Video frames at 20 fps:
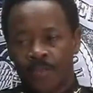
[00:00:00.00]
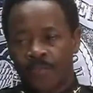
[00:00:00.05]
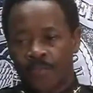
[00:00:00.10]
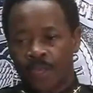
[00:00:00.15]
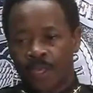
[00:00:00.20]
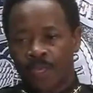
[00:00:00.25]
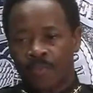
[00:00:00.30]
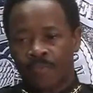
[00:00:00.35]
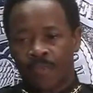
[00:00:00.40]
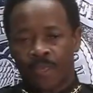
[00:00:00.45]

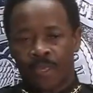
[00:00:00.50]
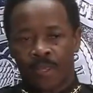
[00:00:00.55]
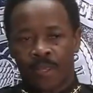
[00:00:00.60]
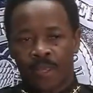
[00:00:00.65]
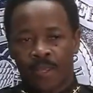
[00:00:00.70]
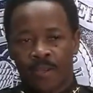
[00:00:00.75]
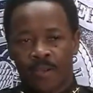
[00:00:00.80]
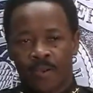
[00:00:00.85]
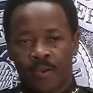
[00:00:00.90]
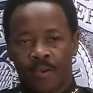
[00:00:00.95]
think that
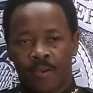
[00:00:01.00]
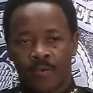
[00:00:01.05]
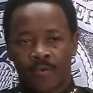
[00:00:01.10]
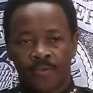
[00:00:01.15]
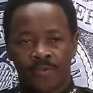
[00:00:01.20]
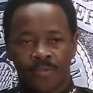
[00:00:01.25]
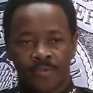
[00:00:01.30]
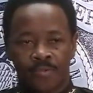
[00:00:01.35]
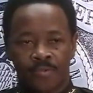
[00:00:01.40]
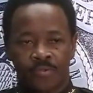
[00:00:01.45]
our
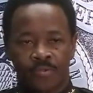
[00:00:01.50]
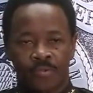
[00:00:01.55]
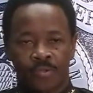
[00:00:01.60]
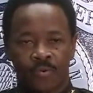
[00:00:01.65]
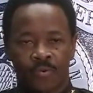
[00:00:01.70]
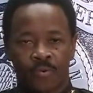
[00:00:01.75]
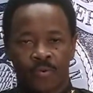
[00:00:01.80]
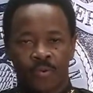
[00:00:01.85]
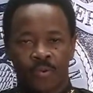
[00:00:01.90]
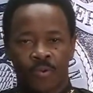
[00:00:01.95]
officers
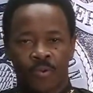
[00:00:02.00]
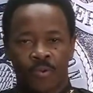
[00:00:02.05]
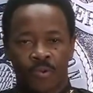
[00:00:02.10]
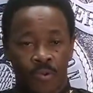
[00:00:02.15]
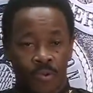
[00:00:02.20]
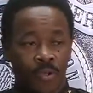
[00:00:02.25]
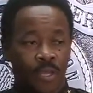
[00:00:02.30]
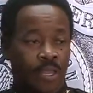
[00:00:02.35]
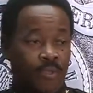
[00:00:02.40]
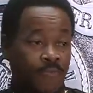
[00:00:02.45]

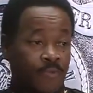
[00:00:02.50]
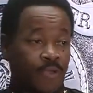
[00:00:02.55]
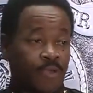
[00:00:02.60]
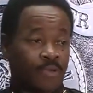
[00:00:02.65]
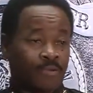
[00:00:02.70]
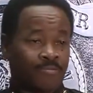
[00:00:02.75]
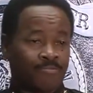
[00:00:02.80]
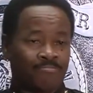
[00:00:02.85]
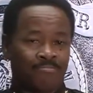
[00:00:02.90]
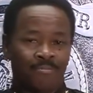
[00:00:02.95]
could have
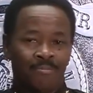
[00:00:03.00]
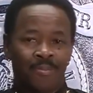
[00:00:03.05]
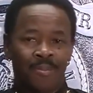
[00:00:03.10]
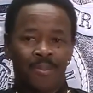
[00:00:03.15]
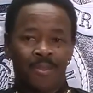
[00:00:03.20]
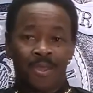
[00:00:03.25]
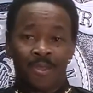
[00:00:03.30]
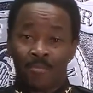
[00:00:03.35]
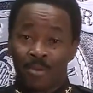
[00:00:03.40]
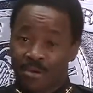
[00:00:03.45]
done
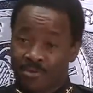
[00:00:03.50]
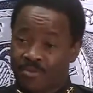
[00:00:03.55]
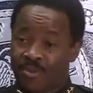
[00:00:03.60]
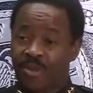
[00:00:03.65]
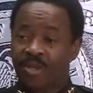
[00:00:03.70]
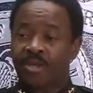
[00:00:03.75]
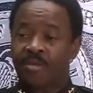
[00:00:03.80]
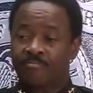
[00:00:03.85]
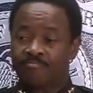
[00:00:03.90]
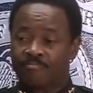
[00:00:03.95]
a better
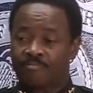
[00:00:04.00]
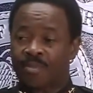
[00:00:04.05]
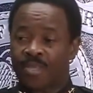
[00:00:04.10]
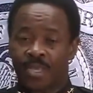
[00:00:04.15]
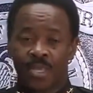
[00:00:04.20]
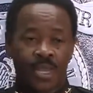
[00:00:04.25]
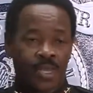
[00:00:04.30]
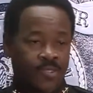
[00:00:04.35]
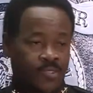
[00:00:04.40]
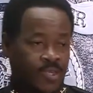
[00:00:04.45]
job.
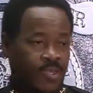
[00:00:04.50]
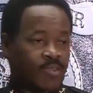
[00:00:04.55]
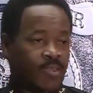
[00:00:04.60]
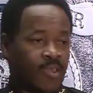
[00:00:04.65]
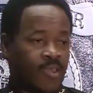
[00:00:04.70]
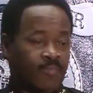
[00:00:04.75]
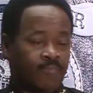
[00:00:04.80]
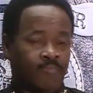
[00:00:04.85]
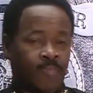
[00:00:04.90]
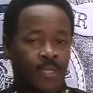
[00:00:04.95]
And Police
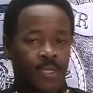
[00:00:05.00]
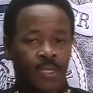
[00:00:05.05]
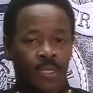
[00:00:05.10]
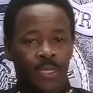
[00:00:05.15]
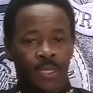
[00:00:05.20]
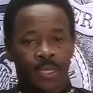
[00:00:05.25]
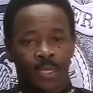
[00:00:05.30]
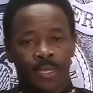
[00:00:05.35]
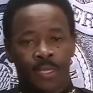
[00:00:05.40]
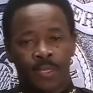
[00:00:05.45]
Chief
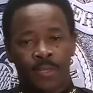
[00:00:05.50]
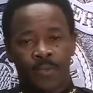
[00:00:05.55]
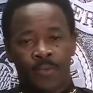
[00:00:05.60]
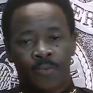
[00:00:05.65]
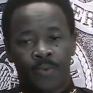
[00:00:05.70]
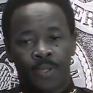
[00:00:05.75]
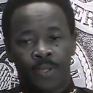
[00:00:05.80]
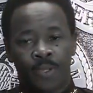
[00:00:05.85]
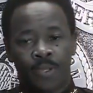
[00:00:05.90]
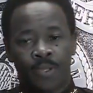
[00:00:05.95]
Lindsey Horton
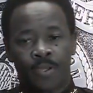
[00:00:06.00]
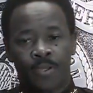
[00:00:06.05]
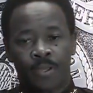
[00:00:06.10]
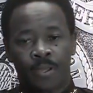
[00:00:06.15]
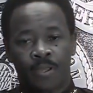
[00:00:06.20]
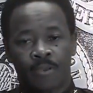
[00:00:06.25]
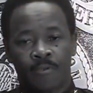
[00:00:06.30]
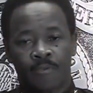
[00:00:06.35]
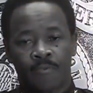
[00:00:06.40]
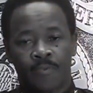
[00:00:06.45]

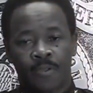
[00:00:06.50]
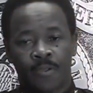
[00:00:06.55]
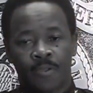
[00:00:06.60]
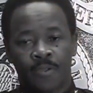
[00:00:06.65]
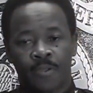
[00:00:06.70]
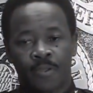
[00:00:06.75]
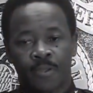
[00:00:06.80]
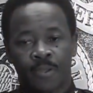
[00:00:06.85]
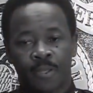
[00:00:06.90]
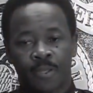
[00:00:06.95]
retired a week
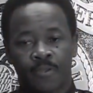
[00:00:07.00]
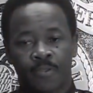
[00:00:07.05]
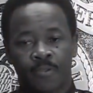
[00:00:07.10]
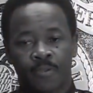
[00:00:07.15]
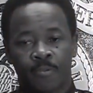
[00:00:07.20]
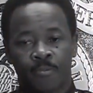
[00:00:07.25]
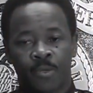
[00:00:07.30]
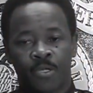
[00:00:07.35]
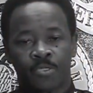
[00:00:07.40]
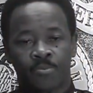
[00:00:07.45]
after this
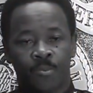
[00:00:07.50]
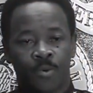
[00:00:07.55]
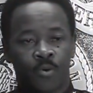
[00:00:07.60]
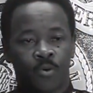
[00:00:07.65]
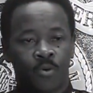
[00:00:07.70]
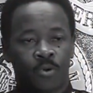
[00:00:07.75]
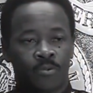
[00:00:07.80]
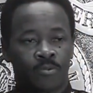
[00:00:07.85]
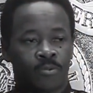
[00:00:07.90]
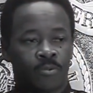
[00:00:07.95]
incident,
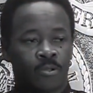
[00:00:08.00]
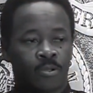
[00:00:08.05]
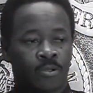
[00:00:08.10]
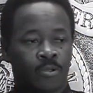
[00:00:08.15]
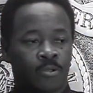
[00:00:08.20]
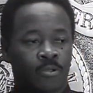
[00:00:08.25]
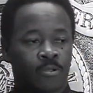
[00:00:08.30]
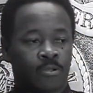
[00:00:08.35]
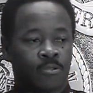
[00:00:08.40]
and when we